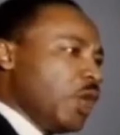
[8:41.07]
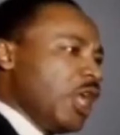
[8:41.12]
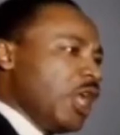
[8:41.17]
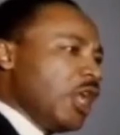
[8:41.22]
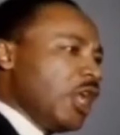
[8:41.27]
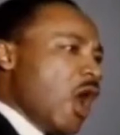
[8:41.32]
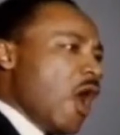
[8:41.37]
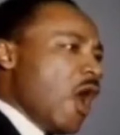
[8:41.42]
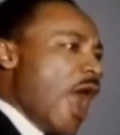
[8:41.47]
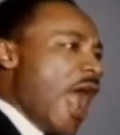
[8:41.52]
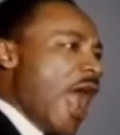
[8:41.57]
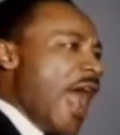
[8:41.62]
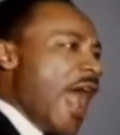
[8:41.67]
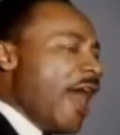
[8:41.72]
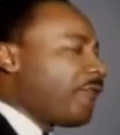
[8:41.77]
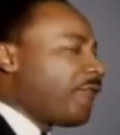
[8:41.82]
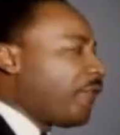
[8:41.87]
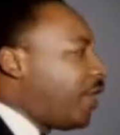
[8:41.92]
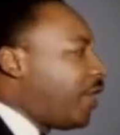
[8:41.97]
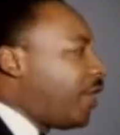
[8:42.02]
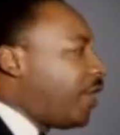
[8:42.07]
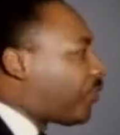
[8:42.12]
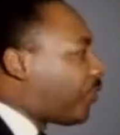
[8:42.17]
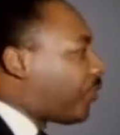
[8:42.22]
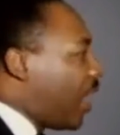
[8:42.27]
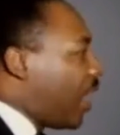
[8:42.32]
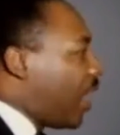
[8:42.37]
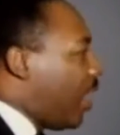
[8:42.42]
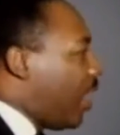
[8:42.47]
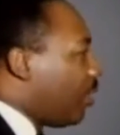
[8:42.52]
we don't have
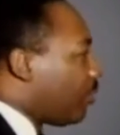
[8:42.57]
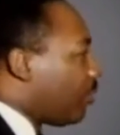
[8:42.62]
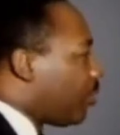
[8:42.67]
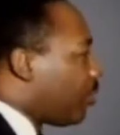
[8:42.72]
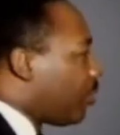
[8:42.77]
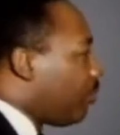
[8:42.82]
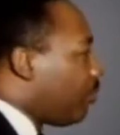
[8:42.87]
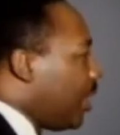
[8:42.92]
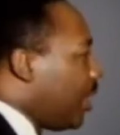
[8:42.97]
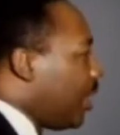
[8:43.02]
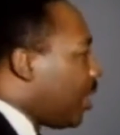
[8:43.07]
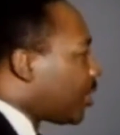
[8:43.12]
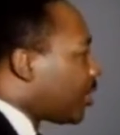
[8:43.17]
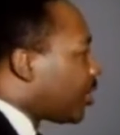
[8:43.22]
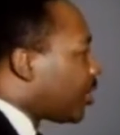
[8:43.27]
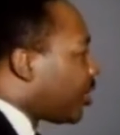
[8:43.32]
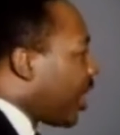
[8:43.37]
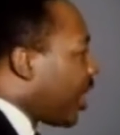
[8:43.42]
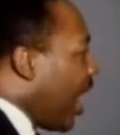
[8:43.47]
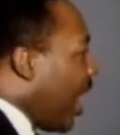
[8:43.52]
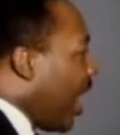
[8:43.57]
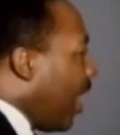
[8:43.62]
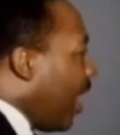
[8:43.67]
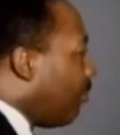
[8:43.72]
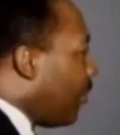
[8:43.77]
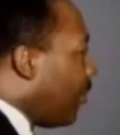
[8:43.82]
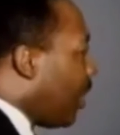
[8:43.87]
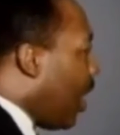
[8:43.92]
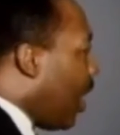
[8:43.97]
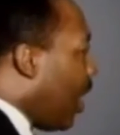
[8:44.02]
anything to be
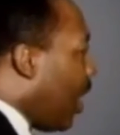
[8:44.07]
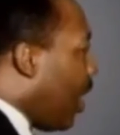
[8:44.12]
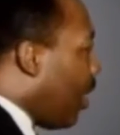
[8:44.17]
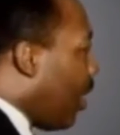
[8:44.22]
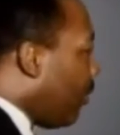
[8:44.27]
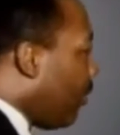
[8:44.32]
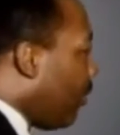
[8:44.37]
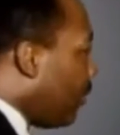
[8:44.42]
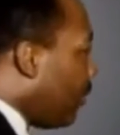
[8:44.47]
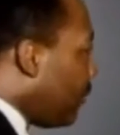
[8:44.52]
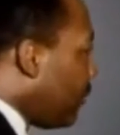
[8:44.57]
ashamed of.